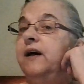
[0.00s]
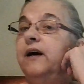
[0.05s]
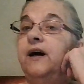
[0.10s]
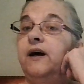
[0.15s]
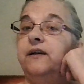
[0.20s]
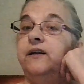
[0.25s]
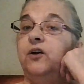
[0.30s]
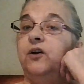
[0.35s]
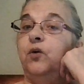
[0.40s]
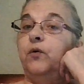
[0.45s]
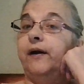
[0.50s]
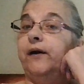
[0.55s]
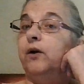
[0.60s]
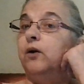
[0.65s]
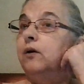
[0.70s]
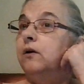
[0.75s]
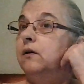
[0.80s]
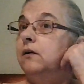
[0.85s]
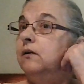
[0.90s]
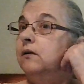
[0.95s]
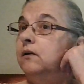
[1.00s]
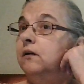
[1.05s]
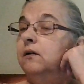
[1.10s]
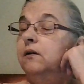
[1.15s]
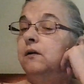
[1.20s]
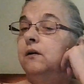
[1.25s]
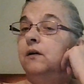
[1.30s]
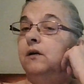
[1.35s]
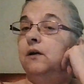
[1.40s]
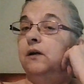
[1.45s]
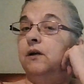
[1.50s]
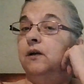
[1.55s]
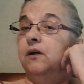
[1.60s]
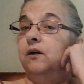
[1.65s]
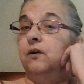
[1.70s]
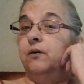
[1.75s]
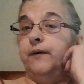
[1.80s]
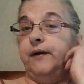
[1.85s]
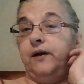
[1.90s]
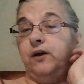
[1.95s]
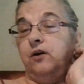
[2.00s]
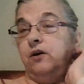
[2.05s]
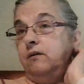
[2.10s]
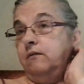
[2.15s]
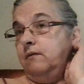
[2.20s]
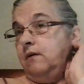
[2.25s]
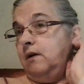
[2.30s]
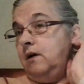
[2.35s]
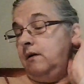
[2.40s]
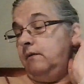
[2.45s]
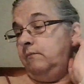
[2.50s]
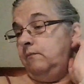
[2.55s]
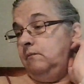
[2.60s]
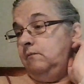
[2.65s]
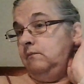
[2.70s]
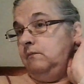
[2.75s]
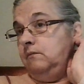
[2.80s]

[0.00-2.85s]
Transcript: and the quicker, quicker um,